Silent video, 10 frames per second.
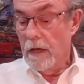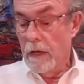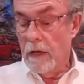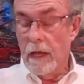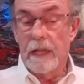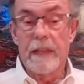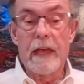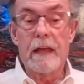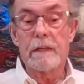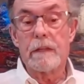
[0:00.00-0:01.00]

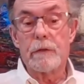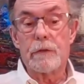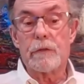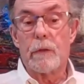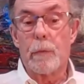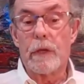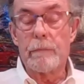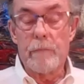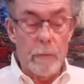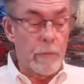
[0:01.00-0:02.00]
The
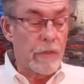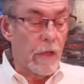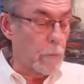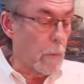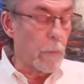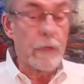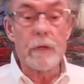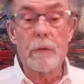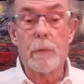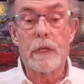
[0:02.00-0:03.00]
other one
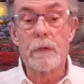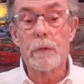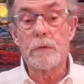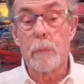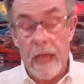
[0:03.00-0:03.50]
we